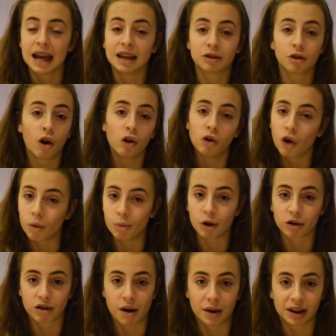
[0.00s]
he's got a lot
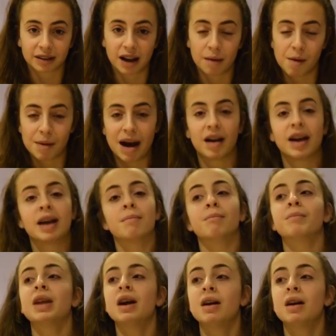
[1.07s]
more growing to come about him,